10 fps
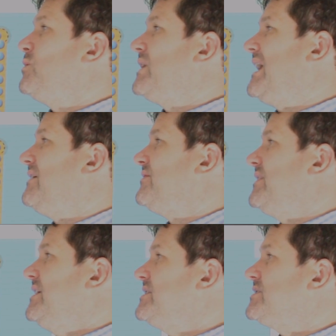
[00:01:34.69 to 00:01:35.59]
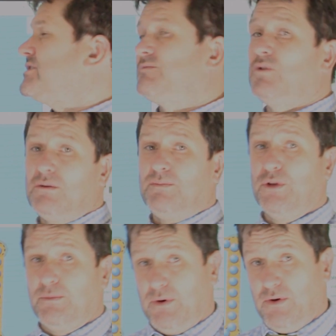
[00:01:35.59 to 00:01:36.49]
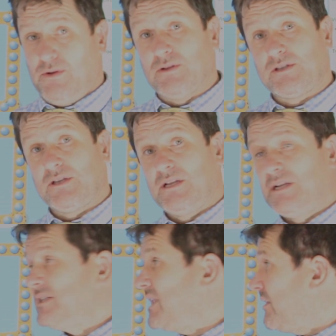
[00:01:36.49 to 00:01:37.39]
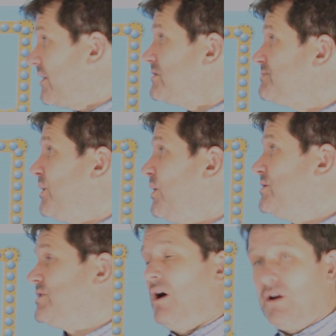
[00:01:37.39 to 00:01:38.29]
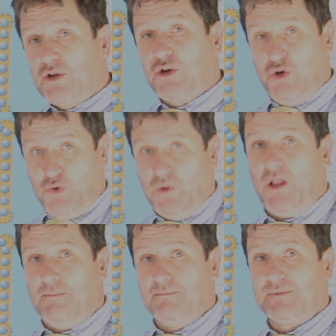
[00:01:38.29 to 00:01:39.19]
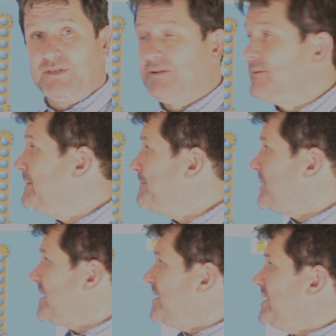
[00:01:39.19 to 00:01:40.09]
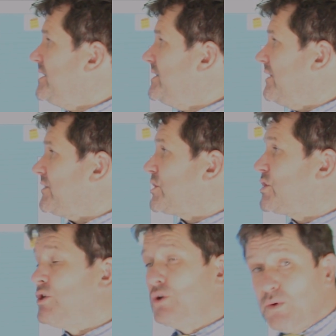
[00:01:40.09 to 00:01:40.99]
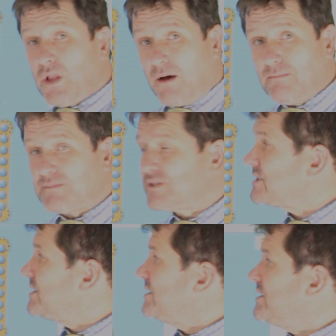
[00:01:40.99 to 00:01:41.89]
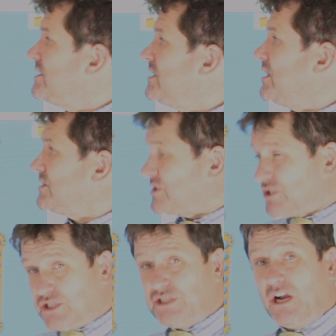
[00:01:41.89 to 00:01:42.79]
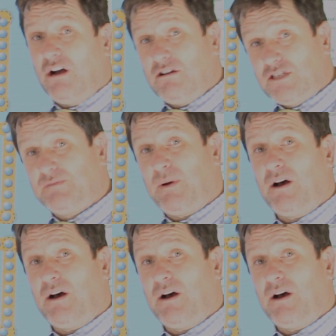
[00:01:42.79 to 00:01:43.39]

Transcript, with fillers: we have these small blue balls. Now those balls are coulombs. Now the coulombs are the charged